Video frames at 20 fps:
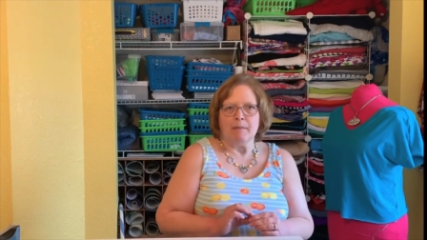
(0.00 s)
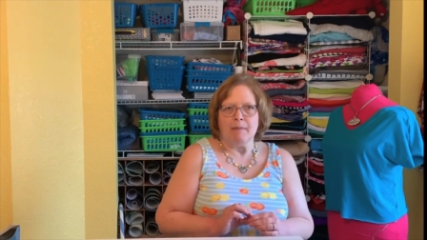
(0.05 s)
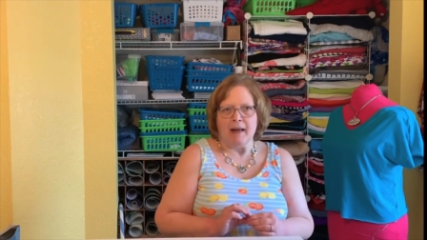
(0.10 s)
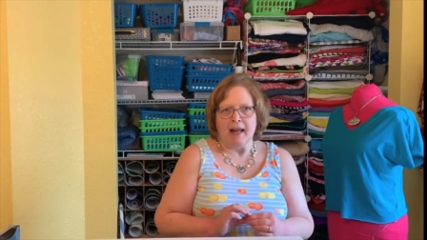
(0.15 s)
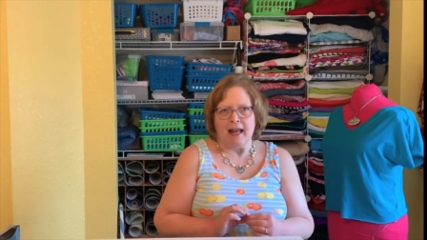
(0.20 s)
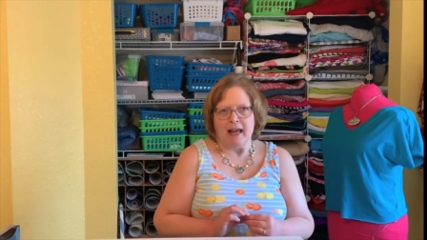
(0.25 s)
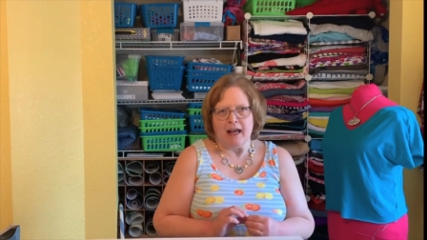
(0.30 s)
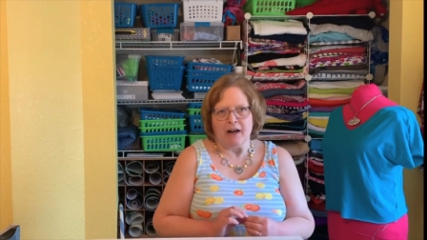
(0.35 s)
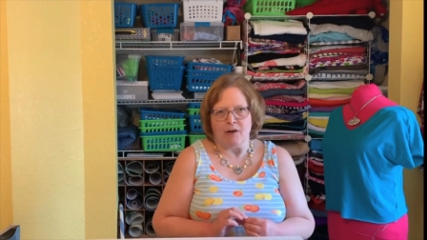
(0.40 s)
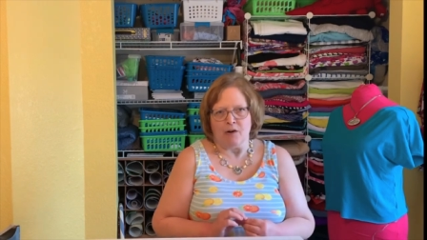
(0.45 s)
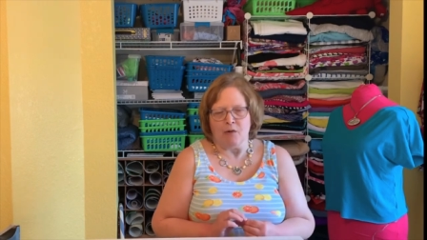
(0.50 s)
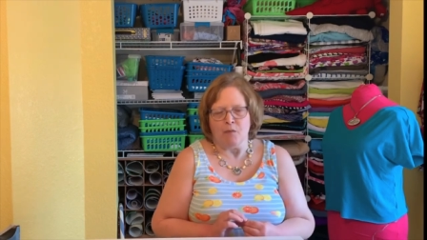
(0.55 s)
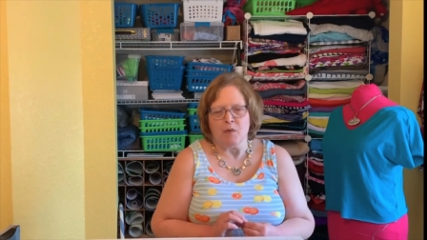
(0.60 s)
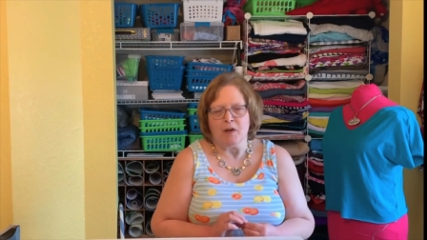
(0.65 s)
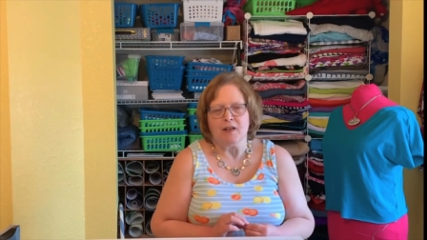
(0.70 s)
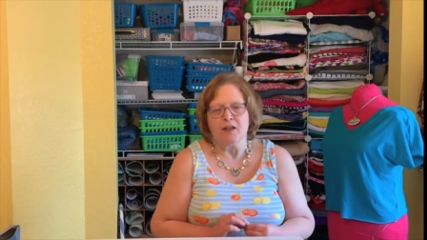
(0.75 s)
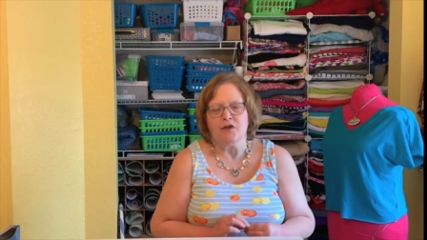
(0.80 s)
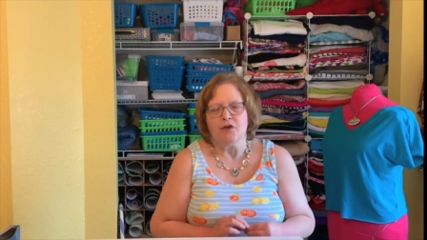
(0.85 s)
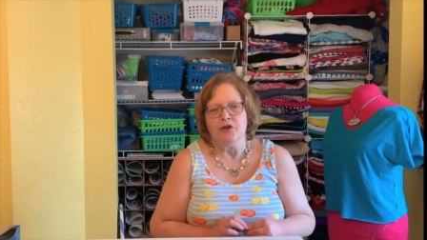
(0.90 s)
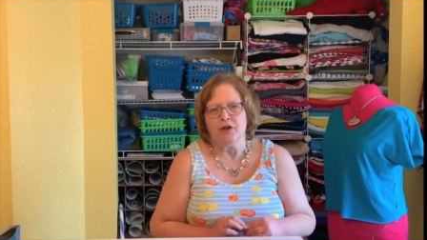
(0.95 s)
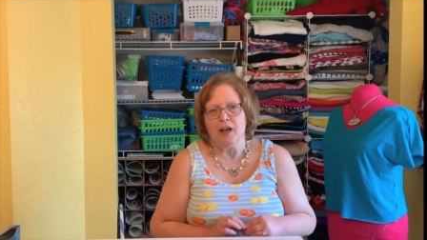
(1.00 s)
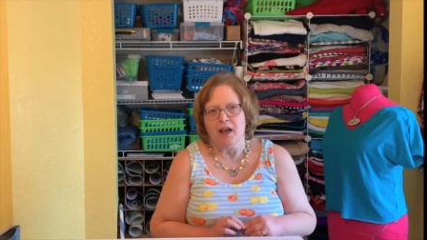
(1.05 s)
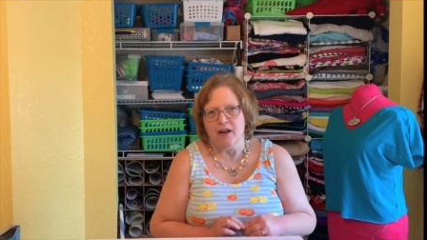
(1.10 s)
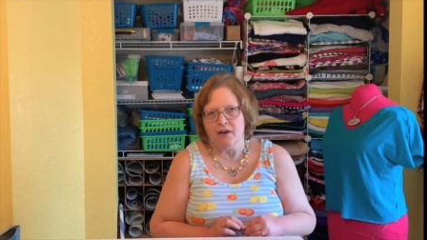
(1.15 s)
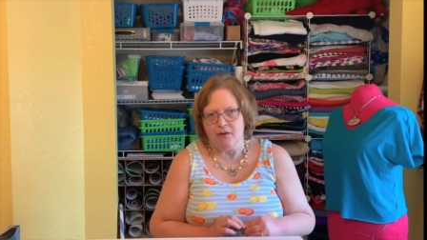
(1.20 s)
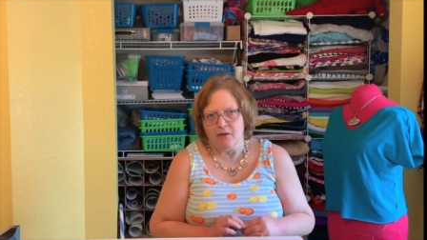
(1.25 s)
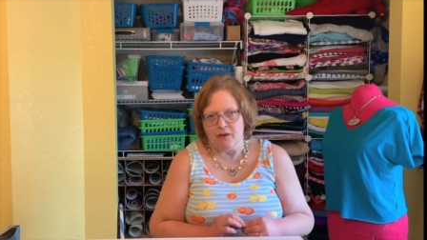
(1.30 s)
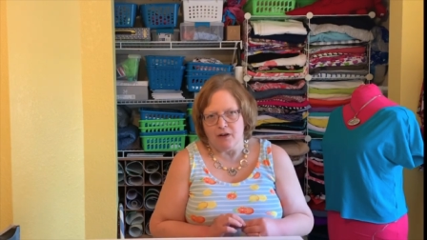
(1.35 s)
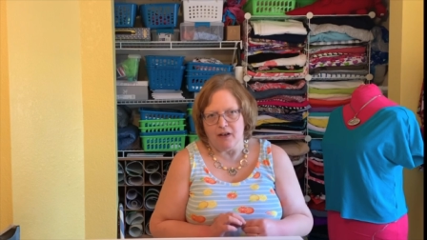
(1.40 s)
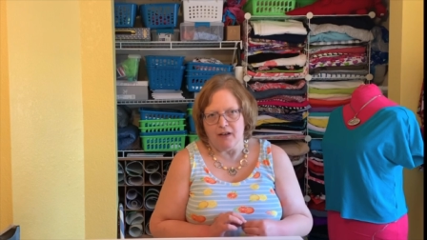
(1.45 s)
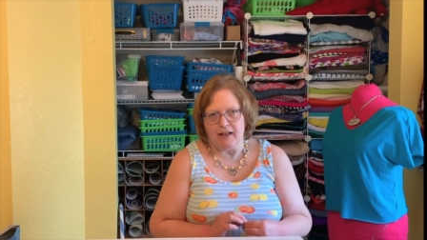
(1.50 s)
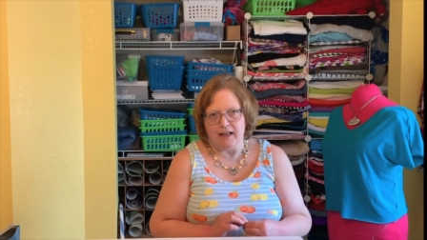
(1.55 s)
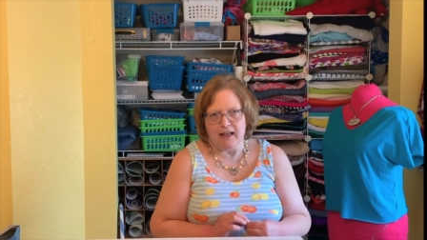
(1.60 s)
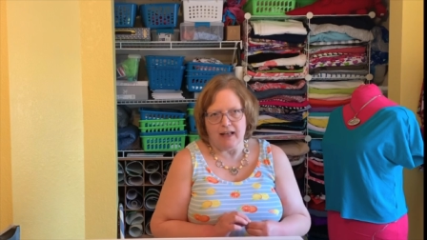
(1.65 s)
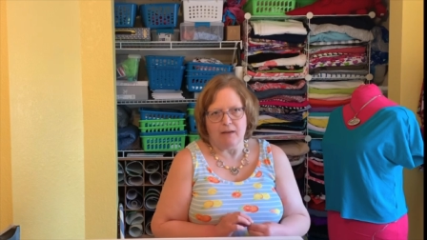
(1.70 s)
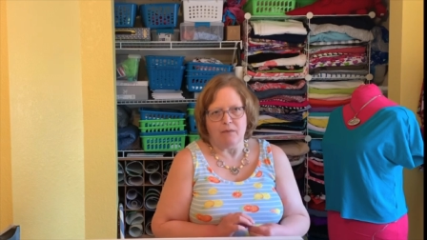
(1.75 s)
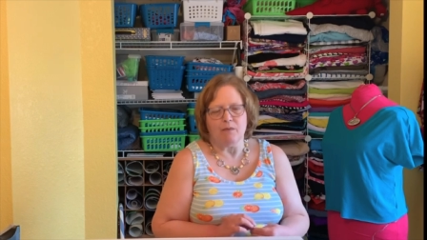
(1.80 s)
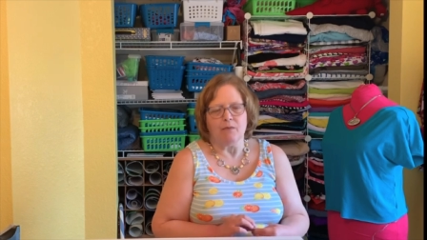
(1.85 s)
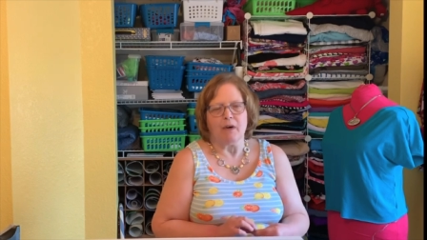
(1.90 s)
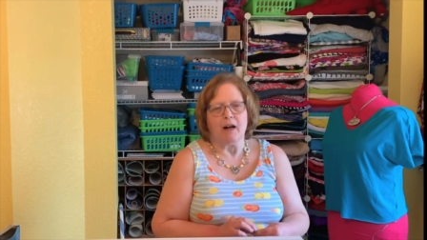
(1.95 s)
pattern, what's
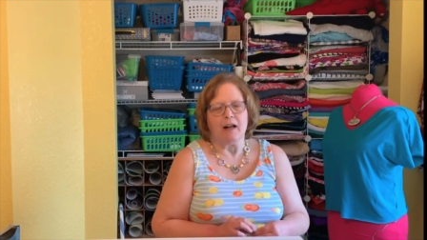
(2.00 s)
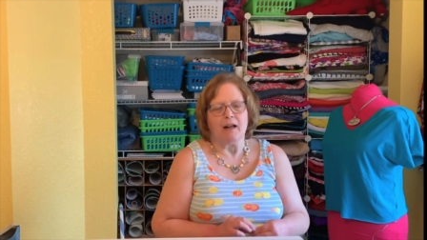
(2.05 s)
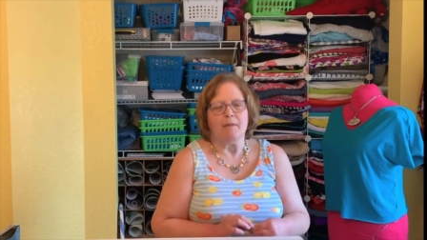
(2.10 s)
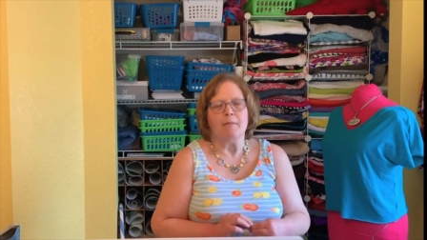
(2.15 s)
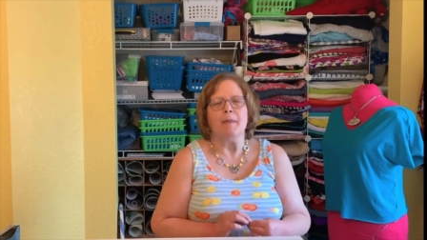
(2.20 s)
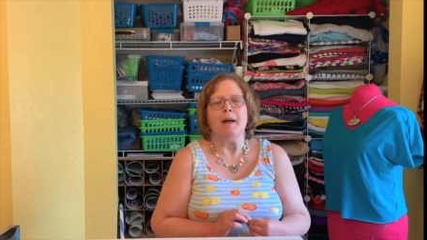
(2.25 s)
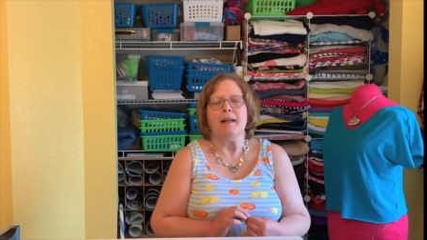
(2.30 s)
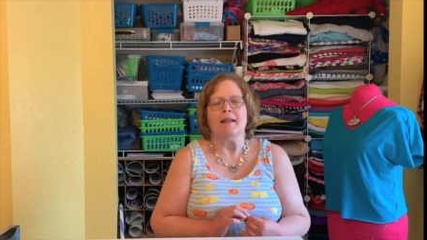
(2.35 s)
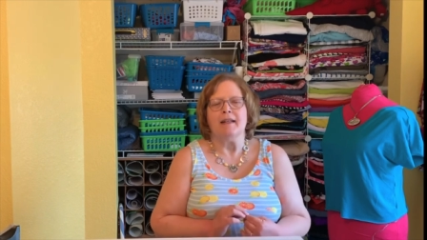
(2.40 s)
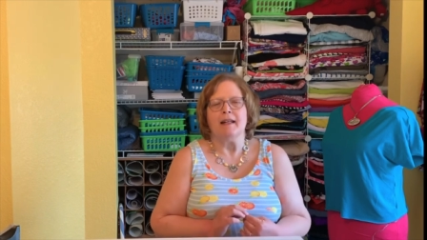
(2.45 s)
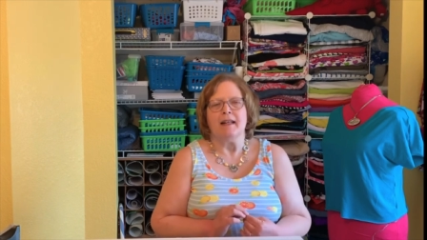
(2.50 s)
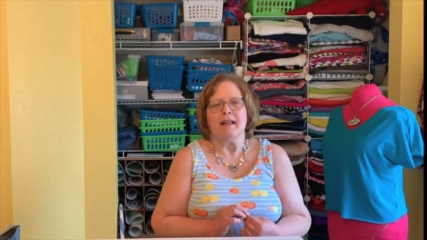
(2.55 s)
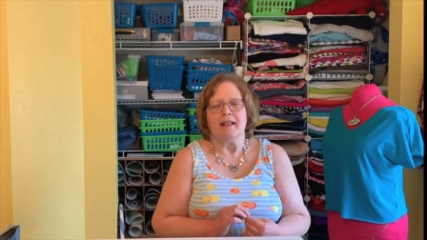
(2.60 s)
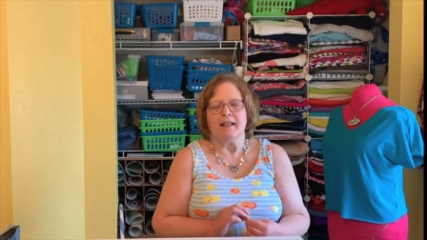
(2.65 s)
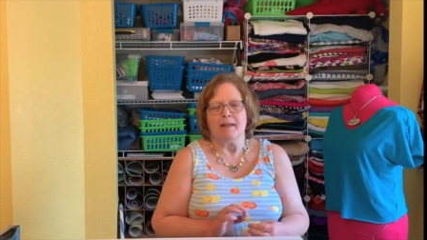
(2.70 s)
generally recommended